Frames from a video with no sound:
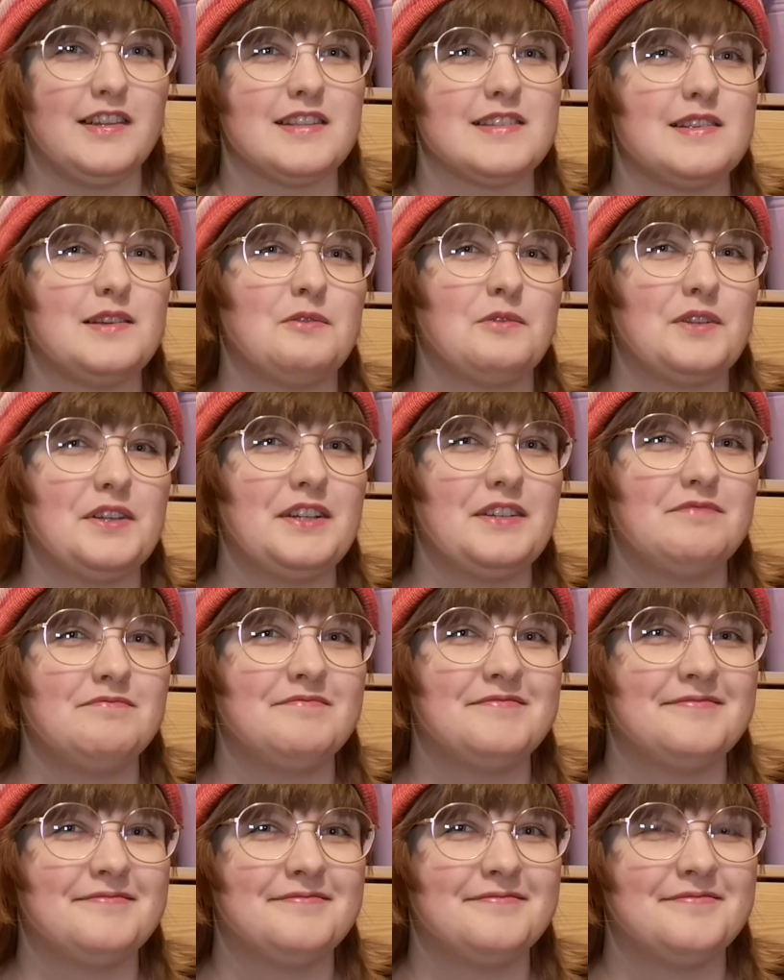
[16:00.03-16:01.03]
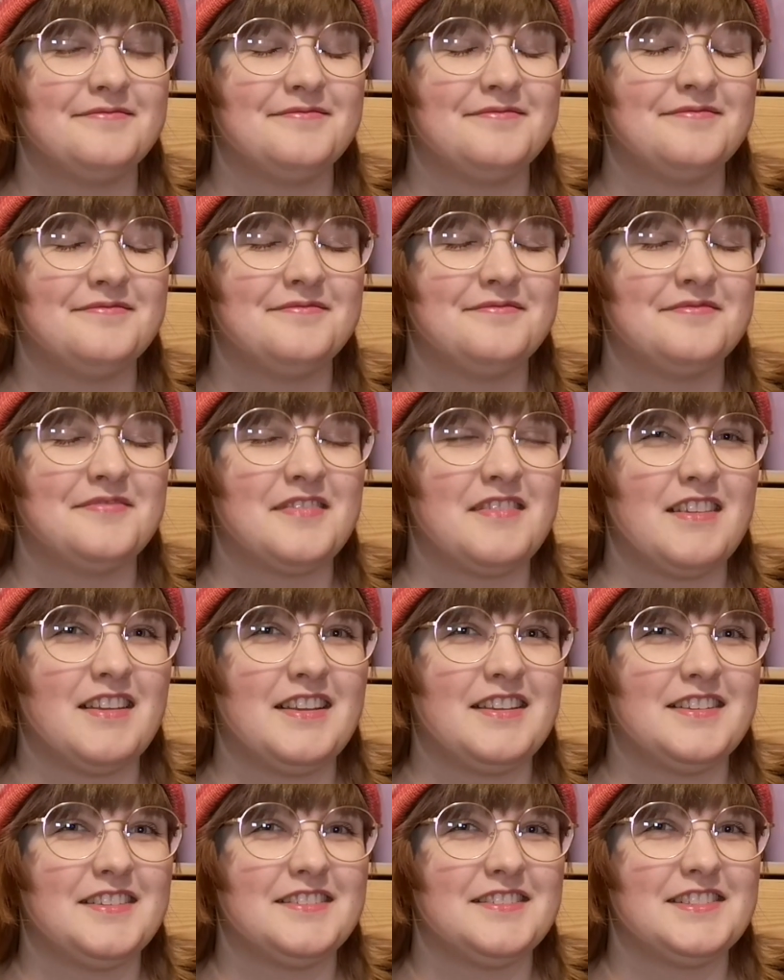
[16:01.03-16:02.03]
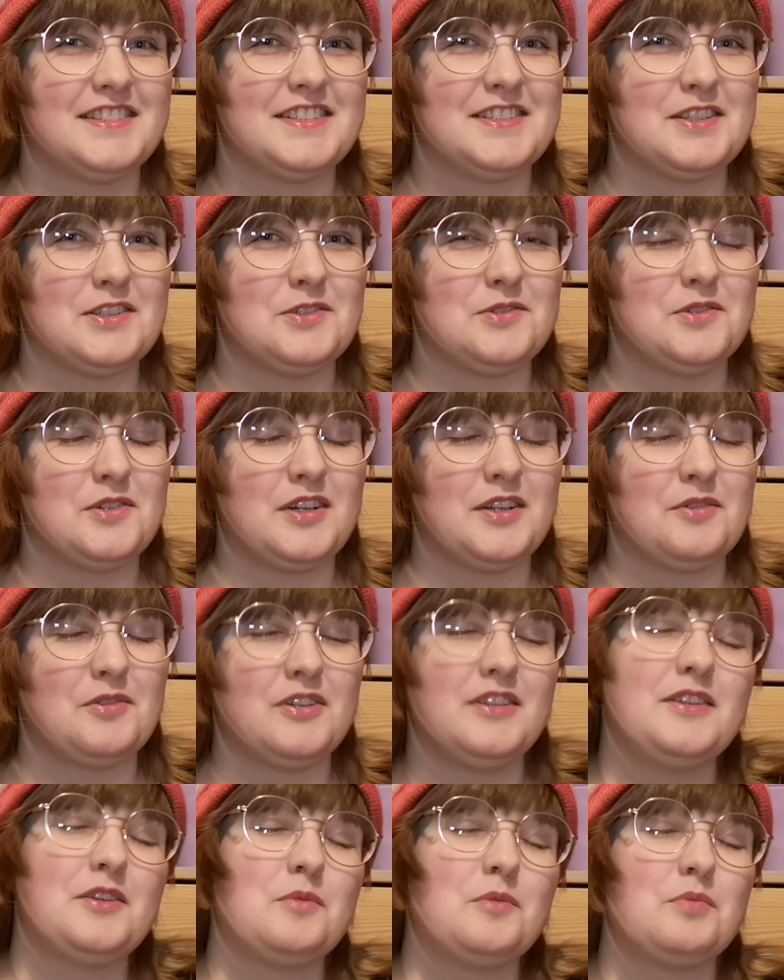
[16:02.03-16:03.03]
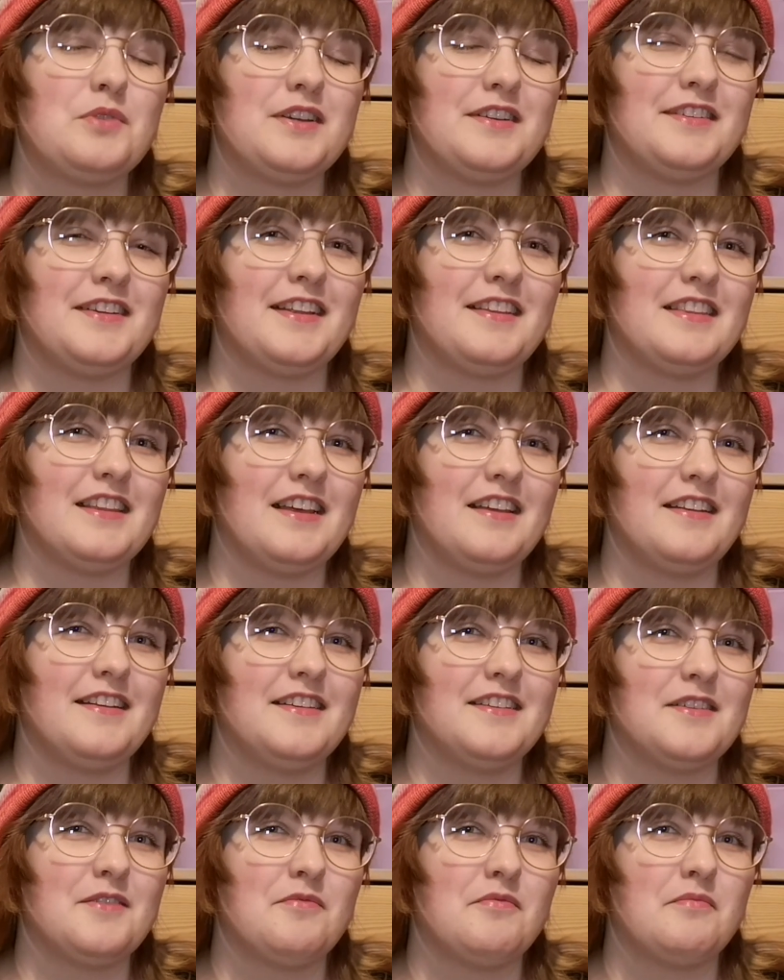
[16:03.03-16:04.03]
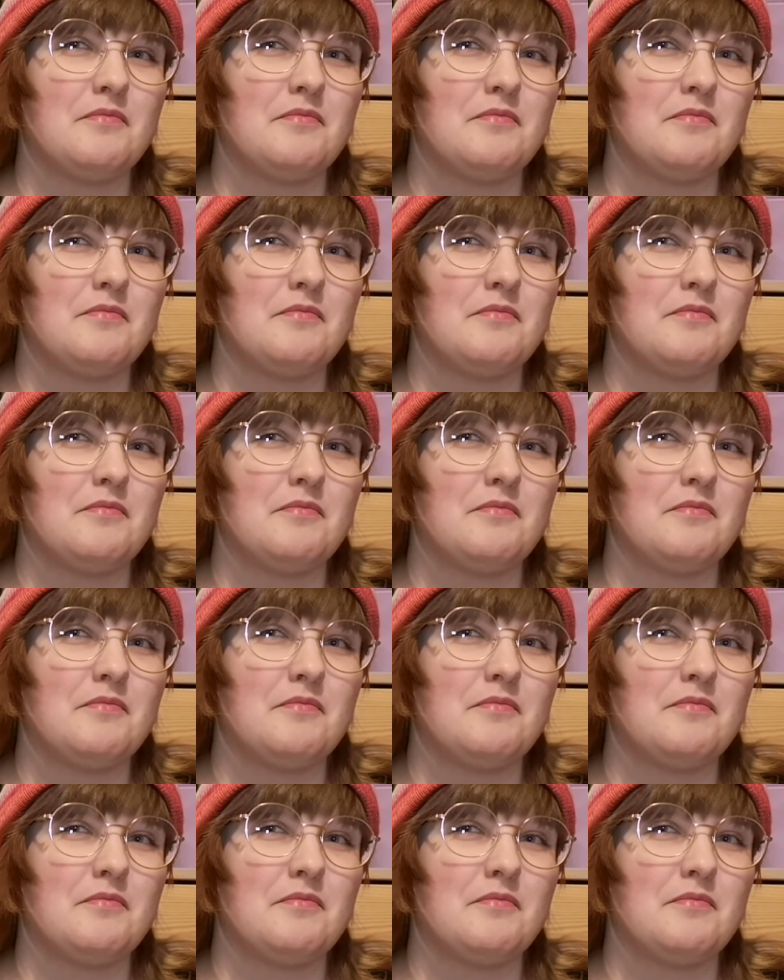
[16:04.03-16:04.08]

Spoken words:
less lonely. So I really appreciate that.